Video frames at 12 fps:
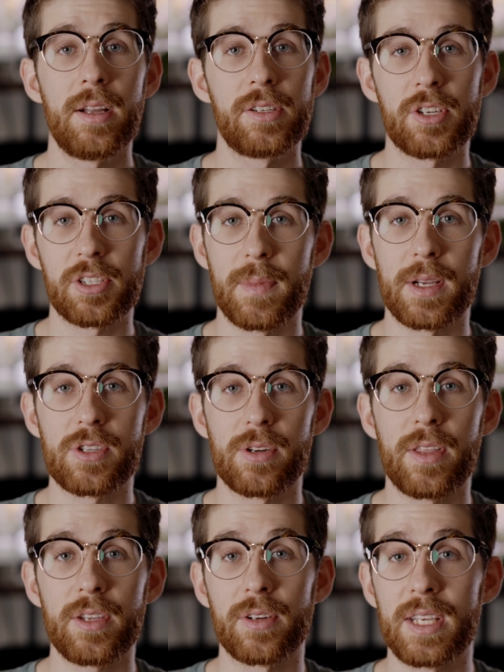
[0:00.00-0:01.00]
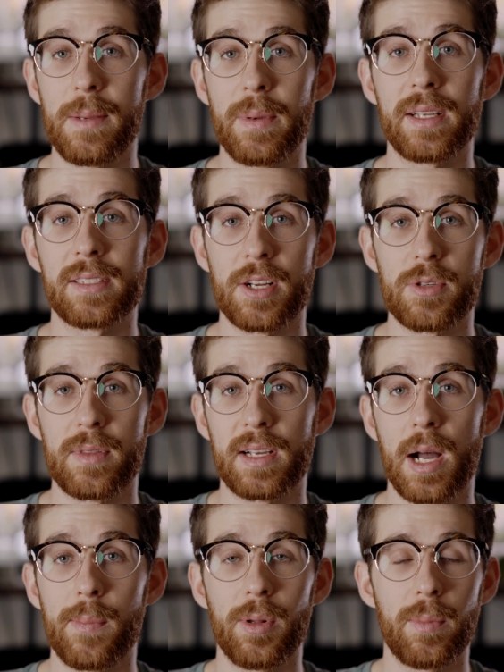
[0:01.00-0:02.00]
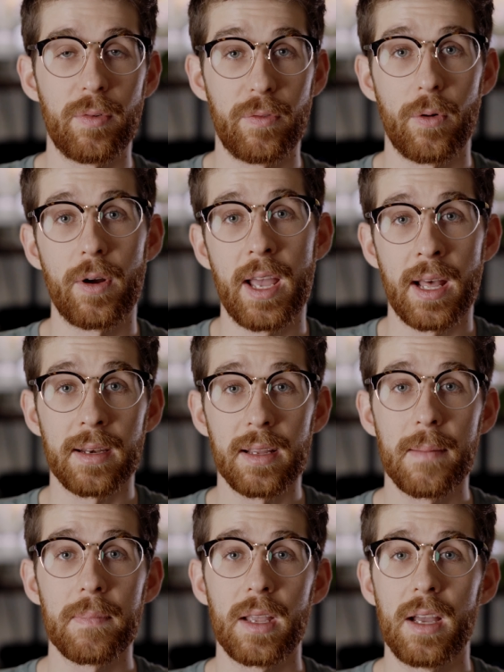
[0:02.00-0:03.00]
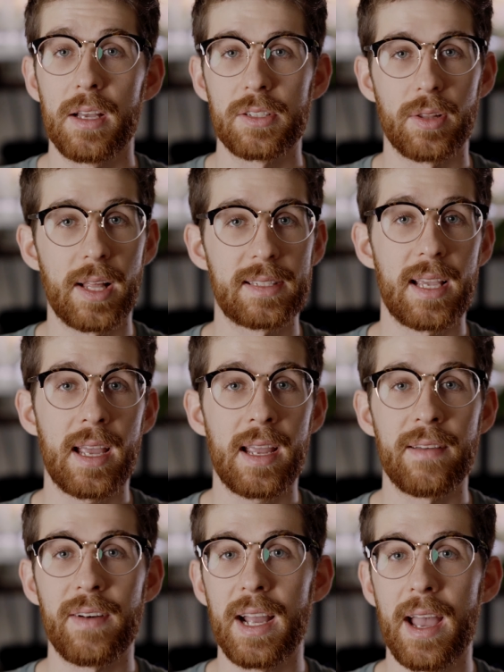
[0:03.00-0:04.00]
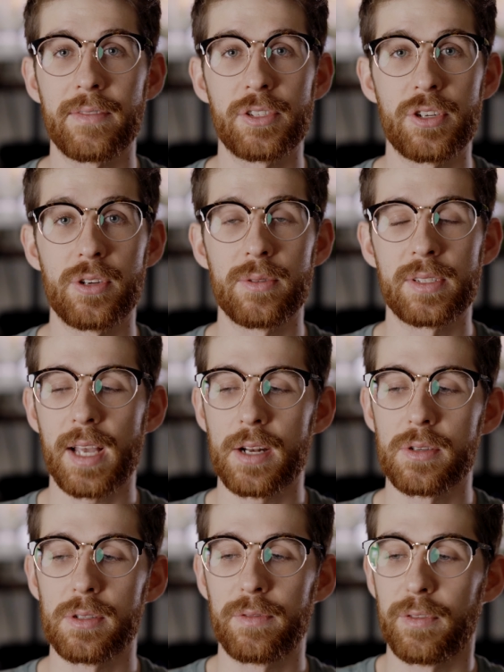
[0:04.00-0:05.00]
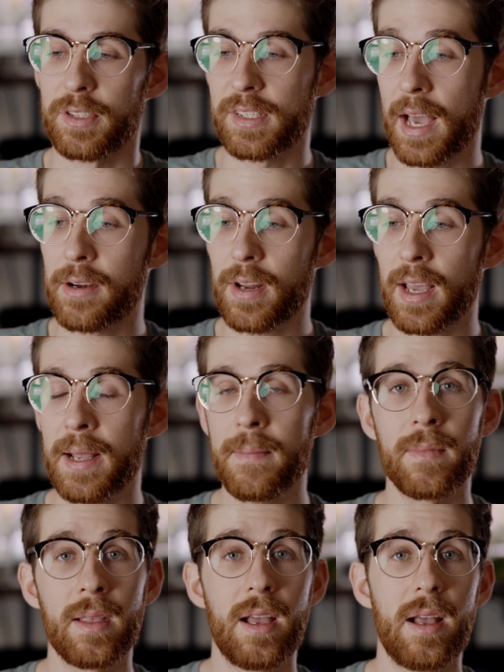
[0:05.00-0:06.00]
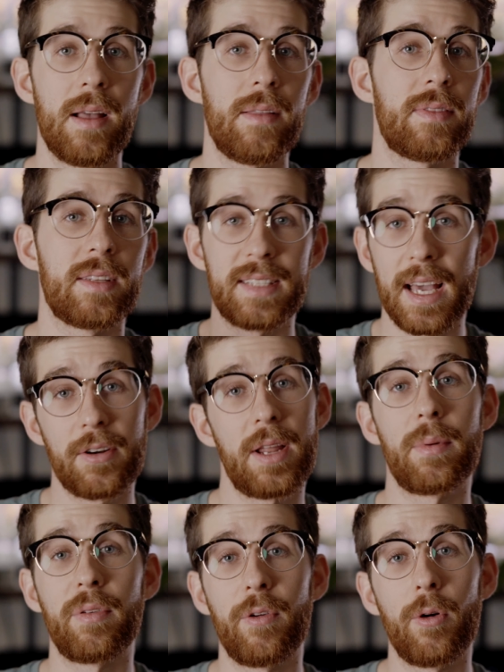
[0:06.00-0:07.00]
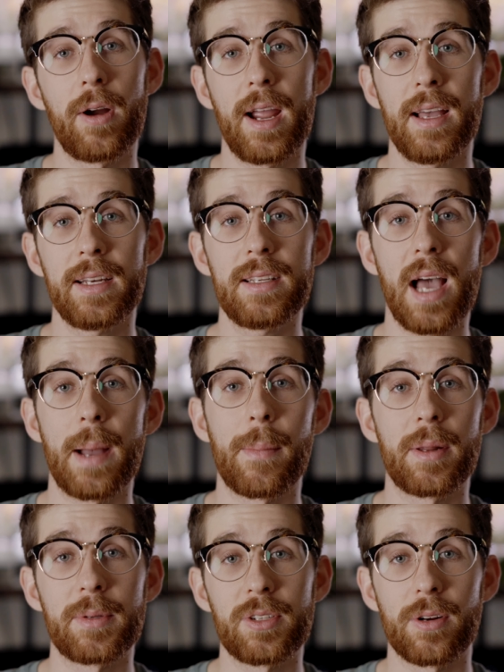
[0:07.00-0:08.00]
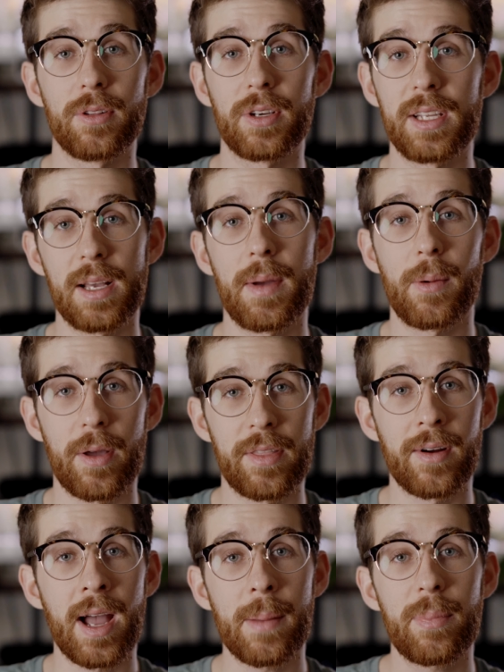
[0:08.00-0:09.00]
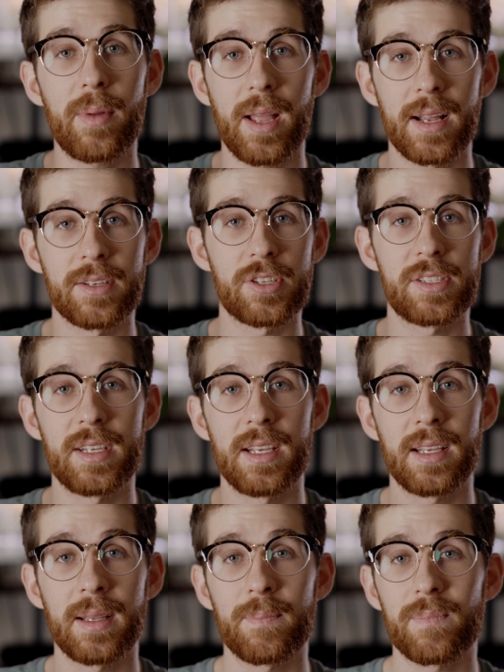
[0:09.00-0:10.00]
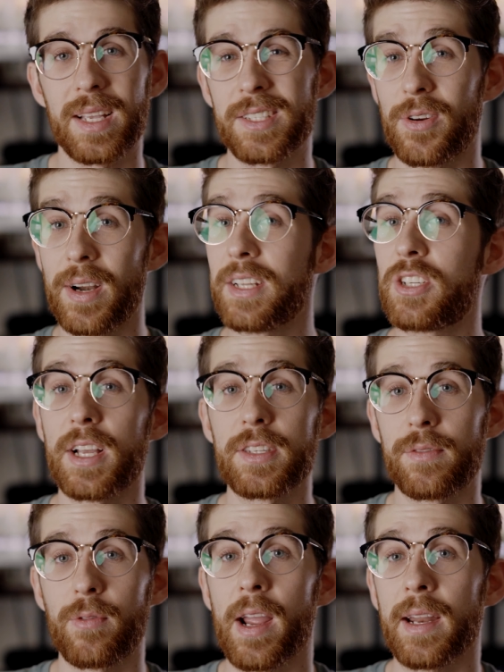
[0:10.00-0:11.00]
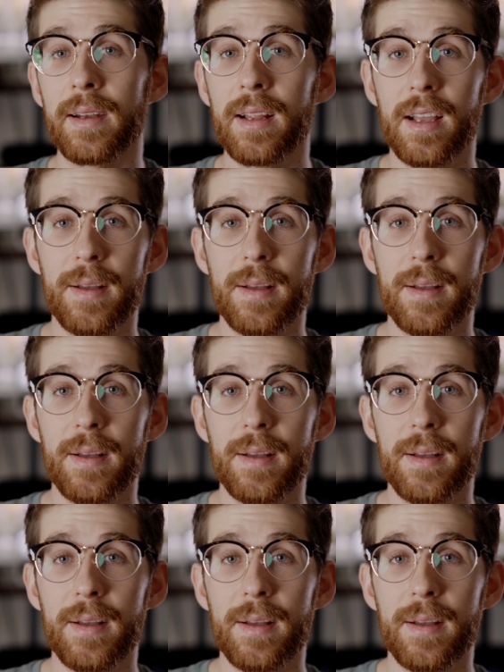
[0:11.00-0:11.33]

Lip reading: Just make sure that you're keeping in touch with the couple beforehand. So let's say if I have a shoot scheduled for Saturday, the Saturday beforehand, I'm going to start looking at my weather app and just seeing, is there any chance of rain?